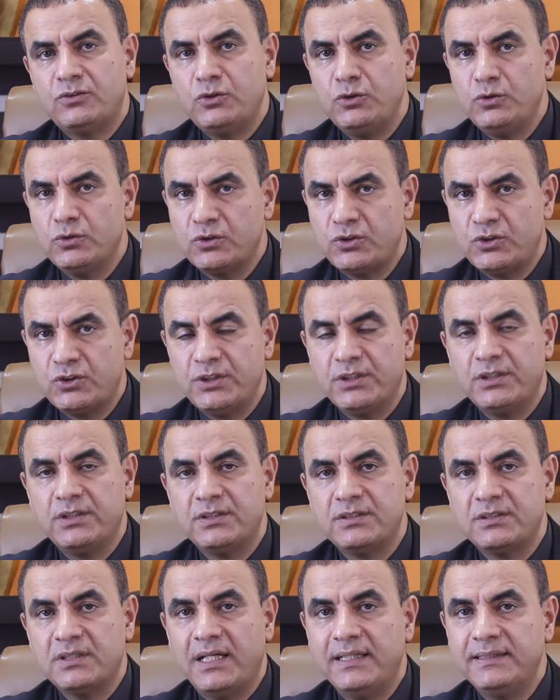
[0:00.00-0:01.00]
to your
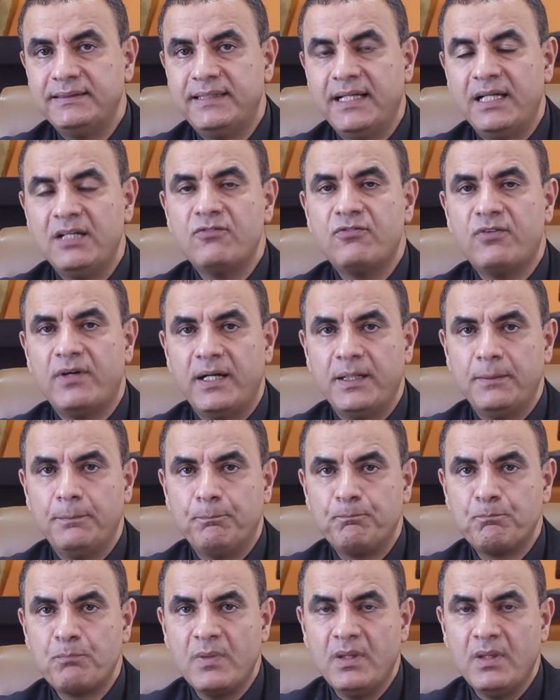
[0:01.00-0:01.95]
triggers, identify them.